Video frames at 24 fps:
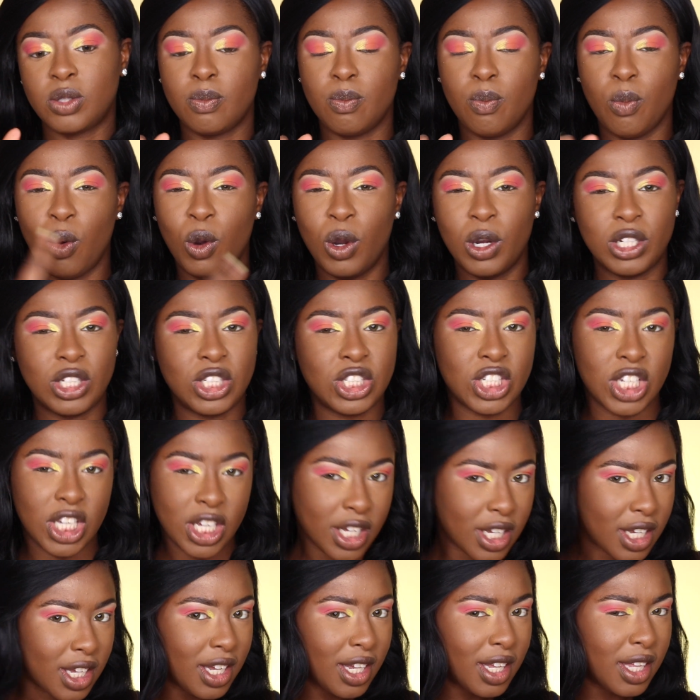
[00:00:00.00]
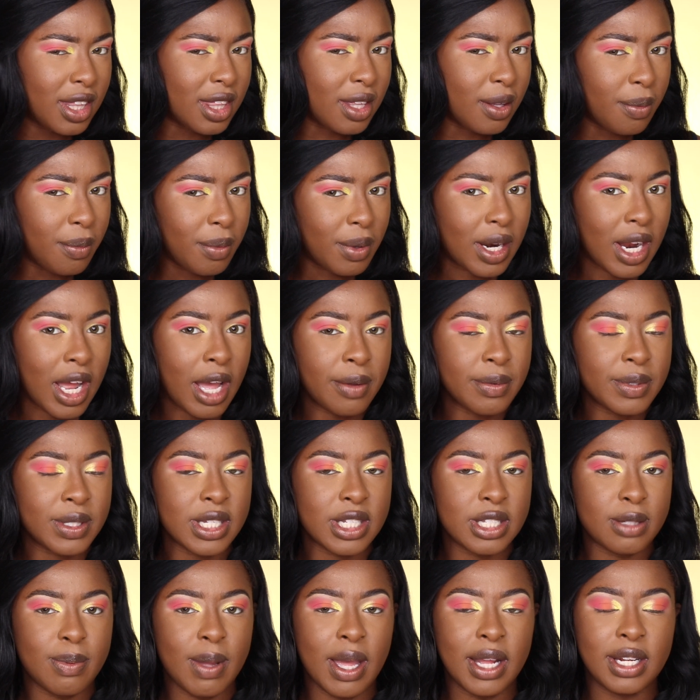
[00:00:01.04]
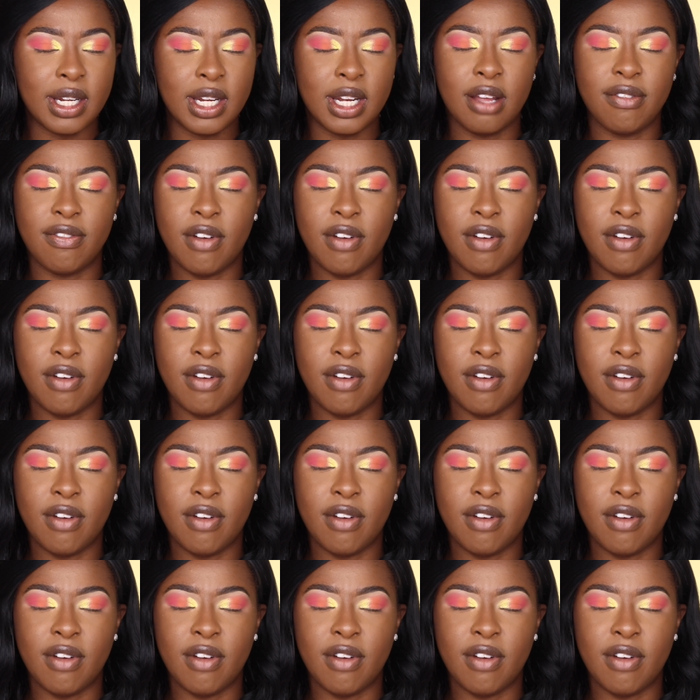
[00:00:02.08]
more chunky than what I was expecting.